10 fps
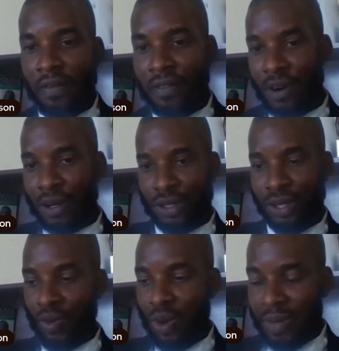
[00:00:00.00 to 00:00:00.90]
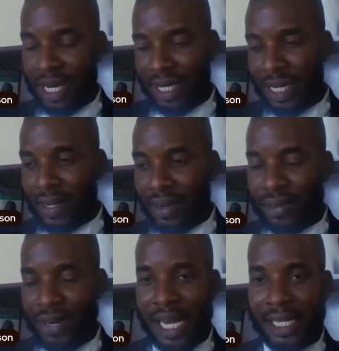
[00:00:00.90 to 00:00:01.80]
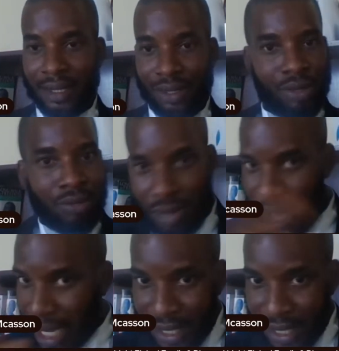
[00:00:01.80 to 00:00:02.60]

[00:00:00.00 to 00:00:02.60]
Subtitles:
for the woman, right? So there are